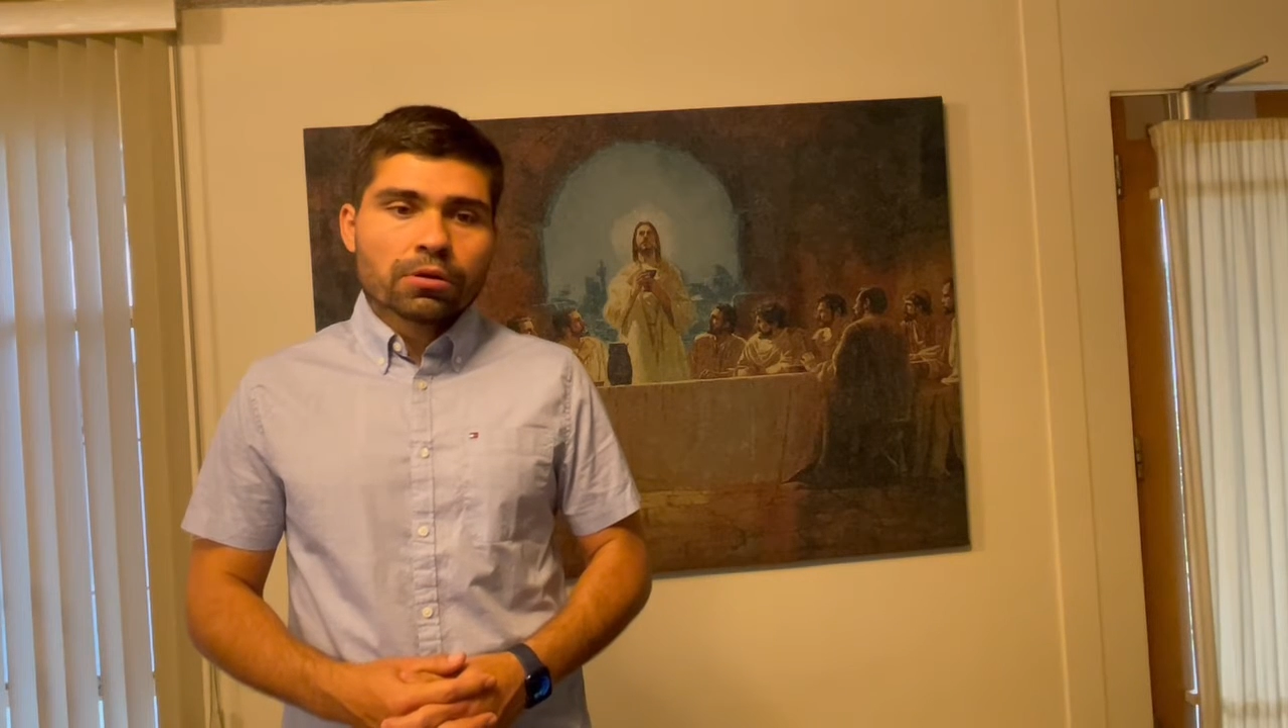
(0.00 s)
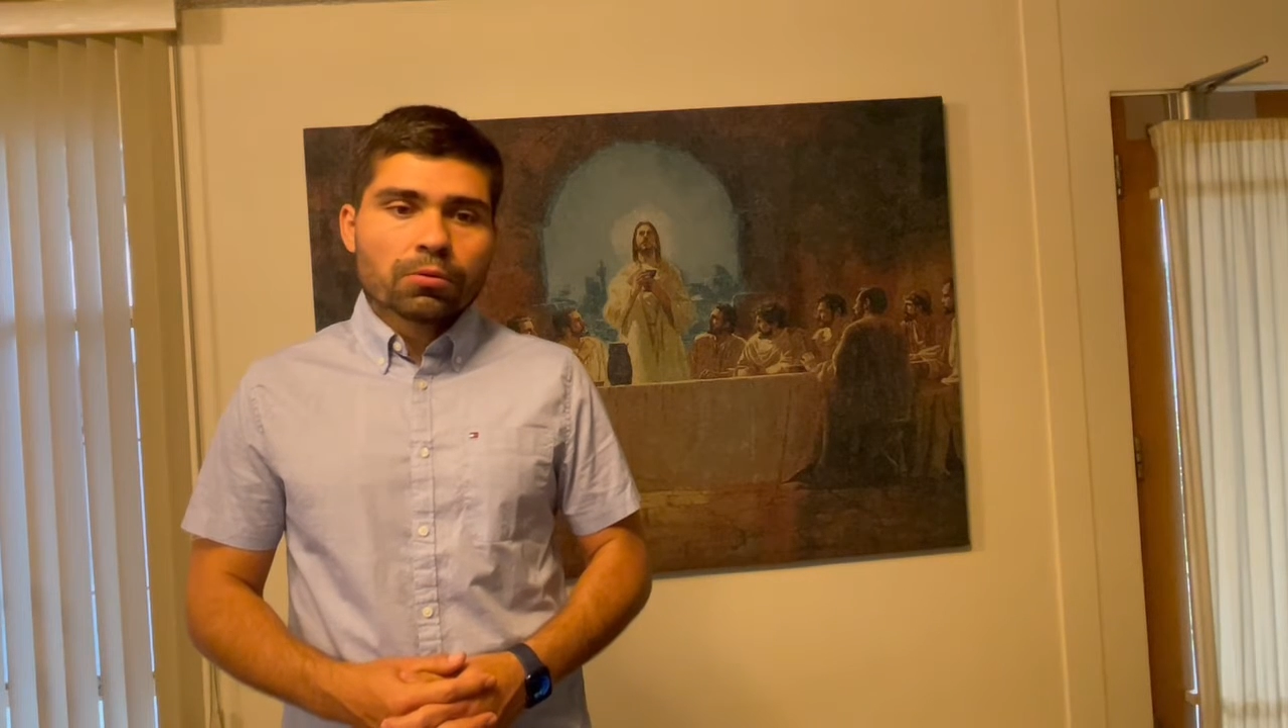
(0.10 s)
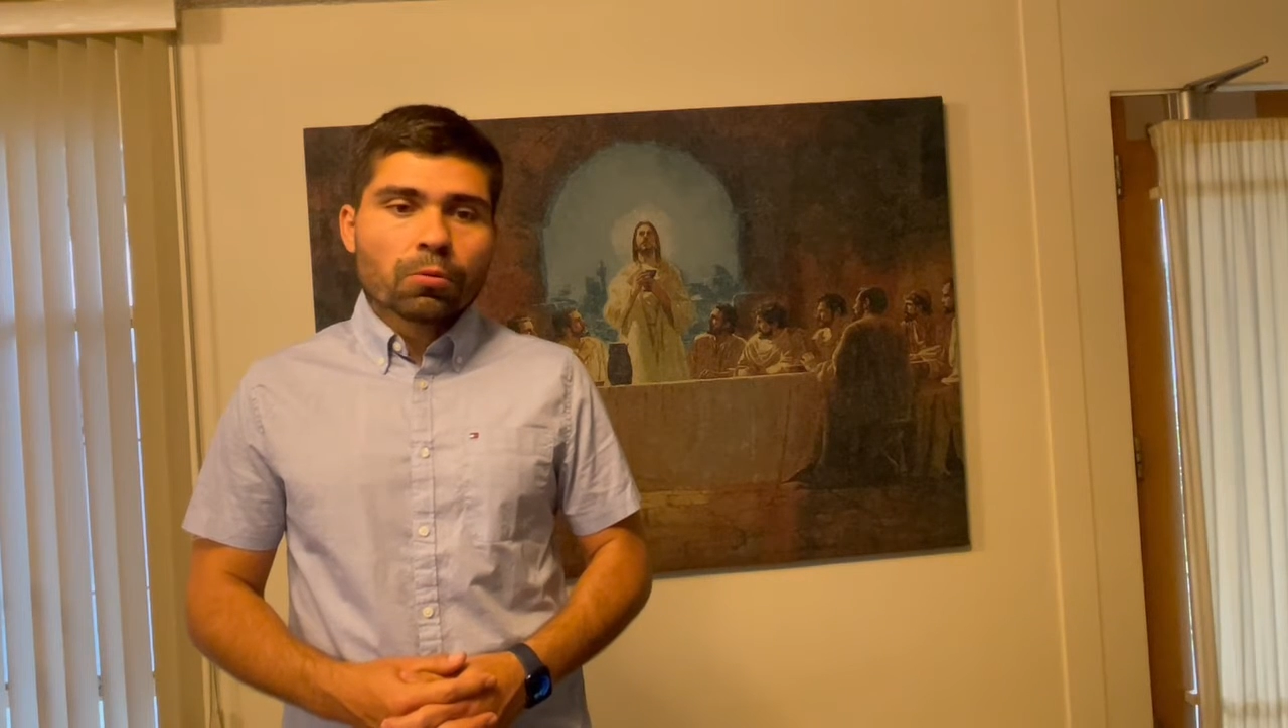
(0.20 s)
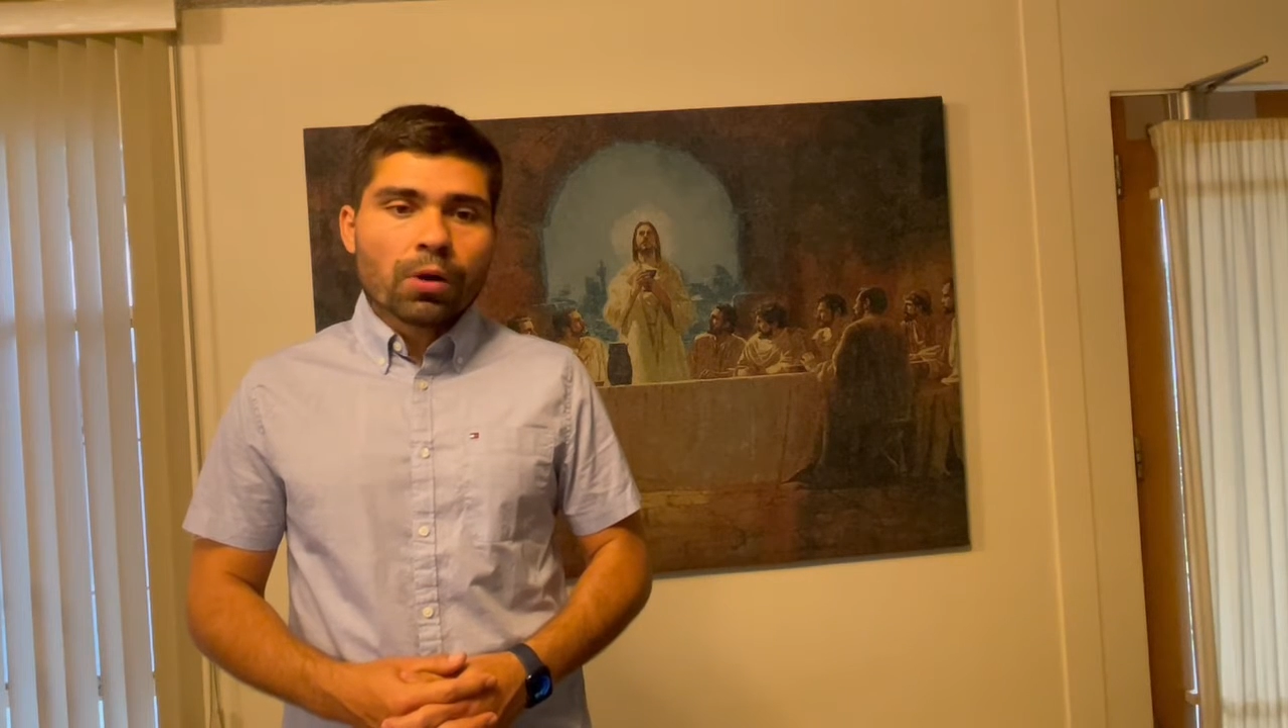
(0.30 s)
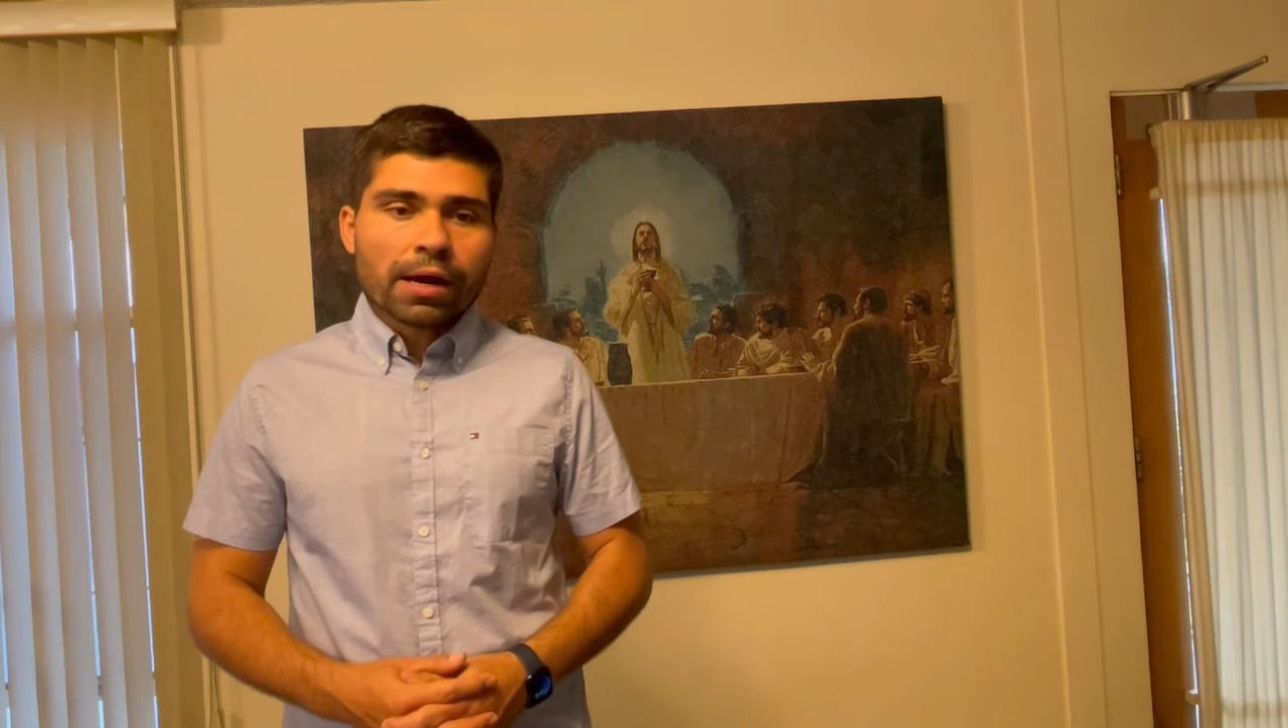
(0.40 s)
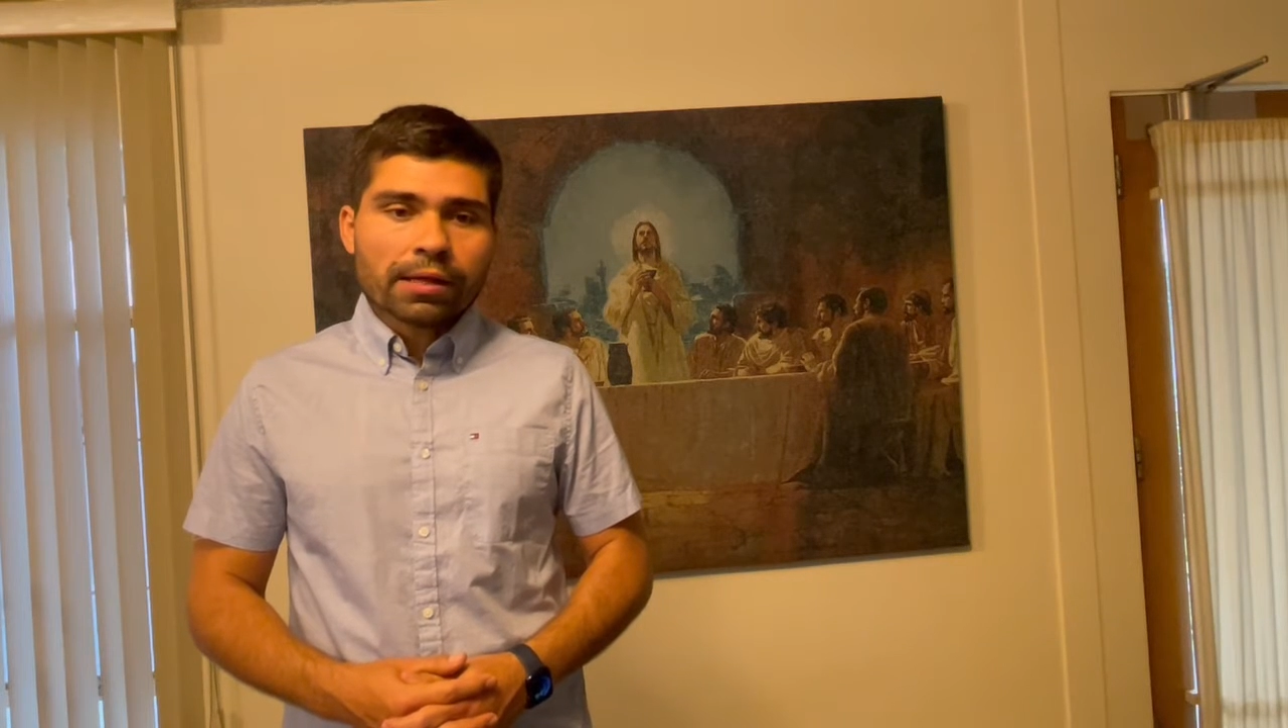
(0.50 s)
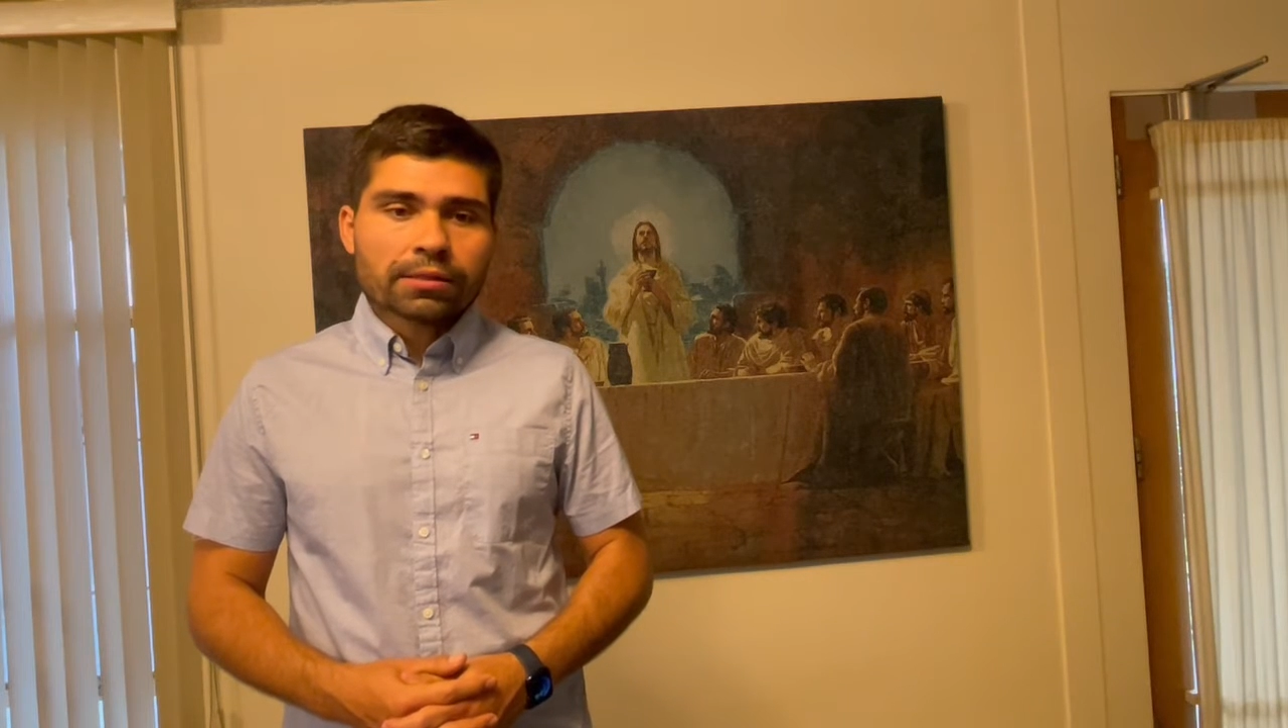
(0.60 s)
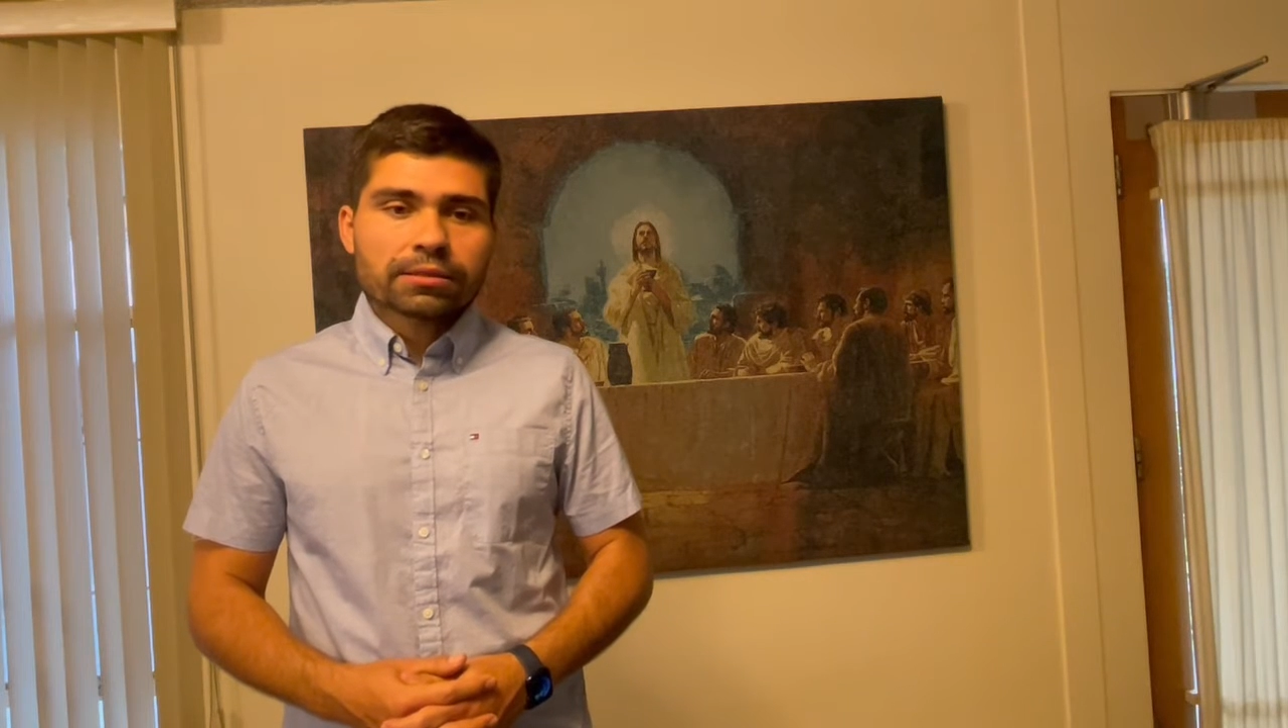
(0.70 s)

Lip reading: While